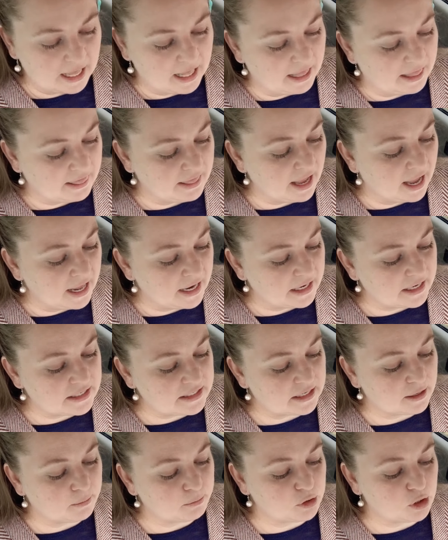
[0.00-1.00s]
that
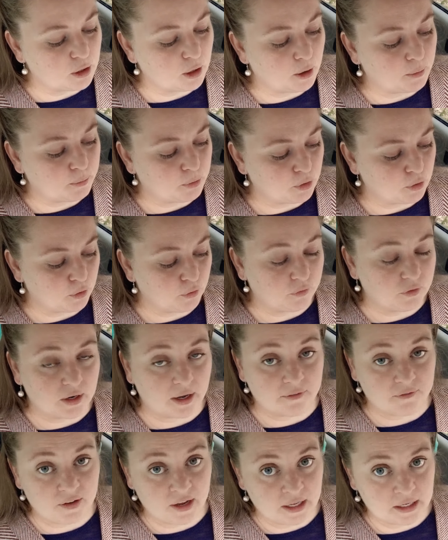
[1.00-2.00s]
attempt proved
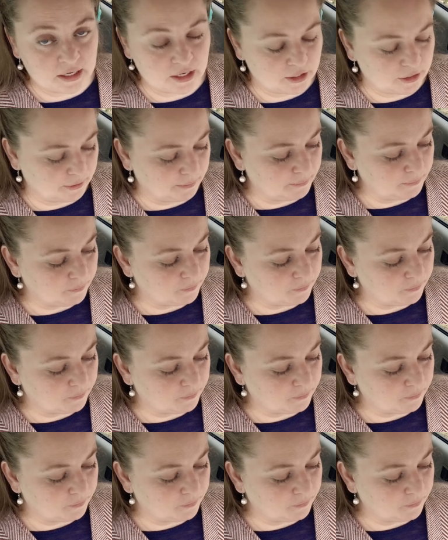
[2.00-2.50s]
a failure.